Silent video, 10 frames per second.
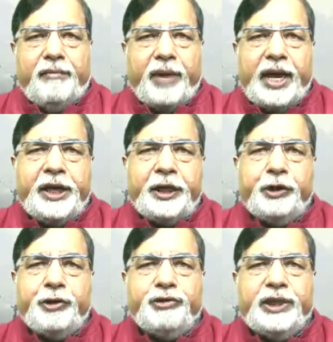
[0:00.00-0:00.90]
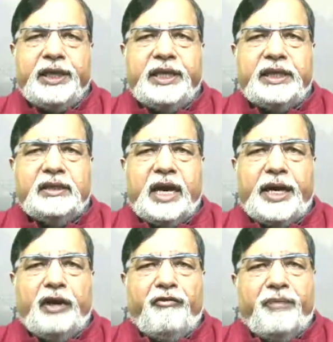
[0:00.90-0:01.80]
By introducing these
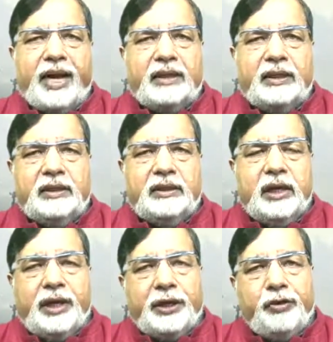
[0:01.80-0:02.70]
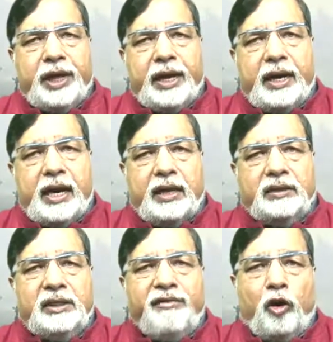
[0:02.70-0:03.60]
kind of methods, you can
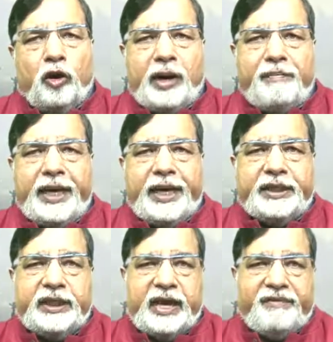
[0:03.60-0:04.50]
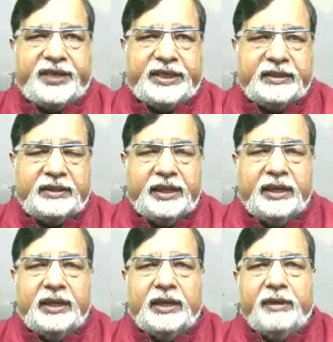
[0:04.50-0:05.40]
enhance the water application
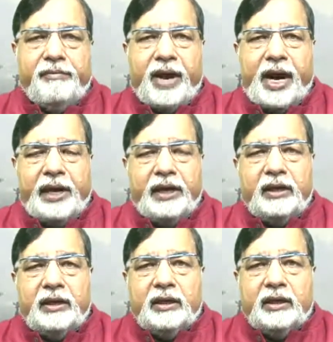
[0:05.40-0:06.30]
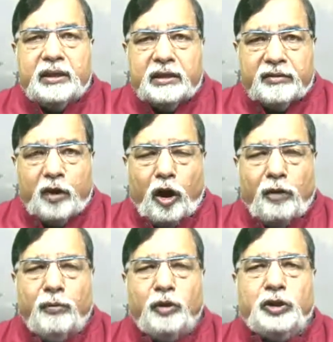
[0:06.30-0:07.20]
efficiency by
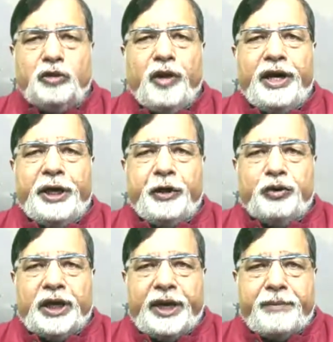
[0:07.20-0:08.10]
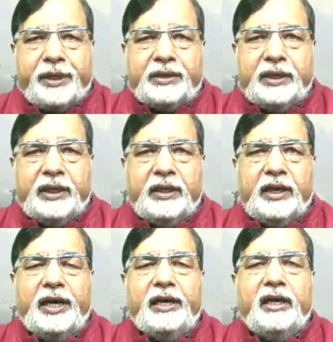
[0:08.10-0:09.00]
almost 20 to 30%
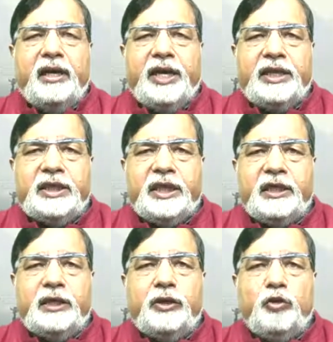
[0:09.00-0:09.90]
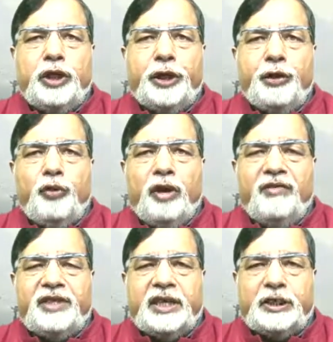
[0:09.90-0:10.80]
and reach it to the tune
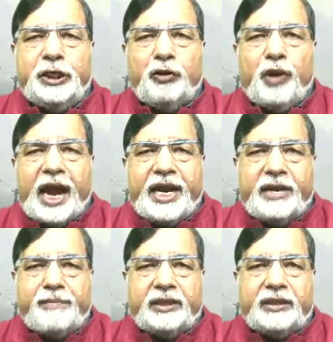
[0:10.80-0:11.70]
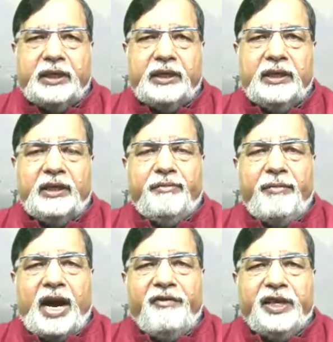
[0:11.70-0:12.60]
of 60 to 90%
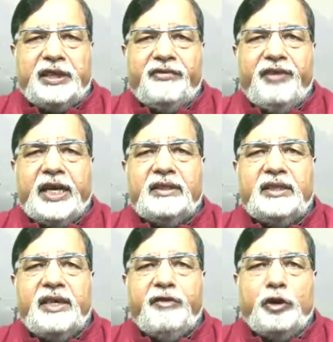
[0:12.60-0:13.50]
by which we can save